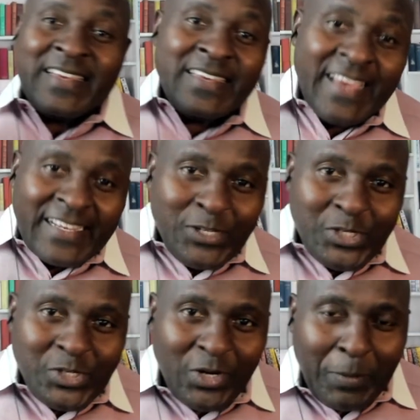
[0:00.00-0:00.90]
Yes, you
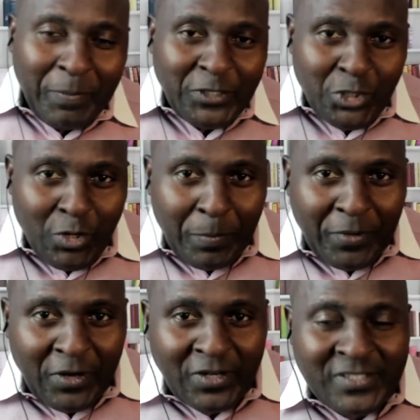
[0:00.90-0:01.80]
saw the petroleum
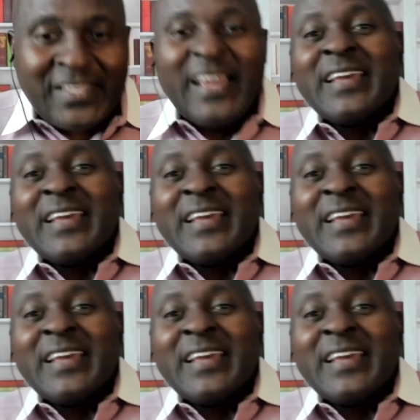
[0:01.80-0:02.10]
products.